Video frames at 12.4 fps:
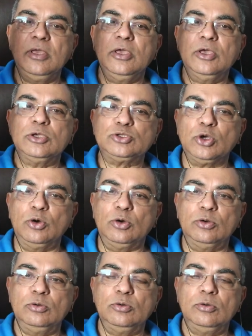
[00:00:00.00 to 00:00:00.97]

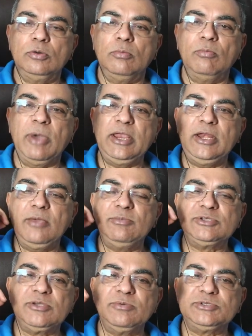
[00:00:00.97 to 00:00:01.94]
So my name
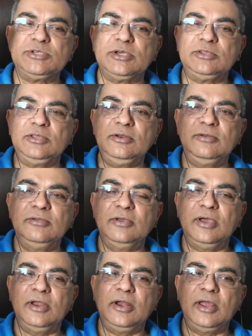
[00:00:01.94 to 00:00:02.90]
is MS Akhter
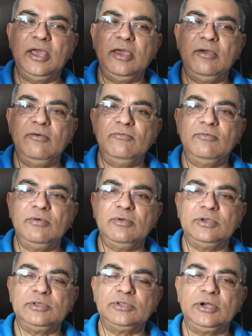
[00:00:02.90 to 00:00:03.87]
and I
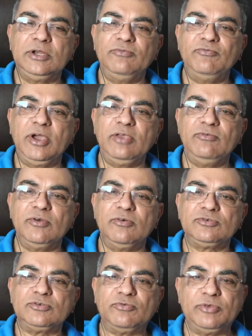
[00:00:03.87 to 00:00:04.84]
have 35
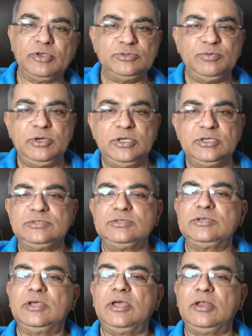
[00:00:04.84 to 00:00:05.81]
years of
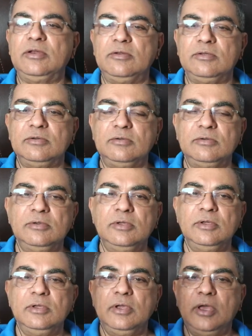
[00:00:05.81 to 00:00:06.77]
experience, and
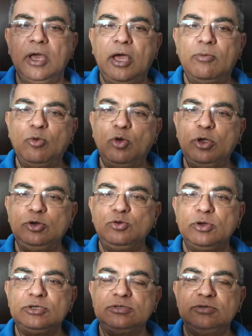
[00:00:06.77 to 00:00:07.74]
I'm
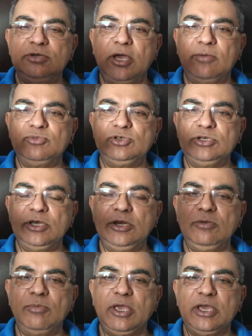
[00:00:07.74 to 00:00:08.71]

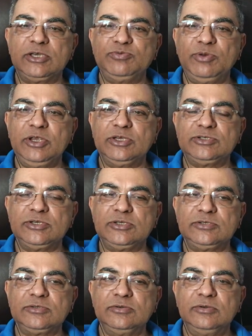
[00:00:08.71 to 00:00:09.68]
sharing my
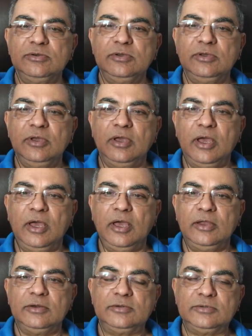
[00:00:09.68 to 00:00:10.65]
experiences, and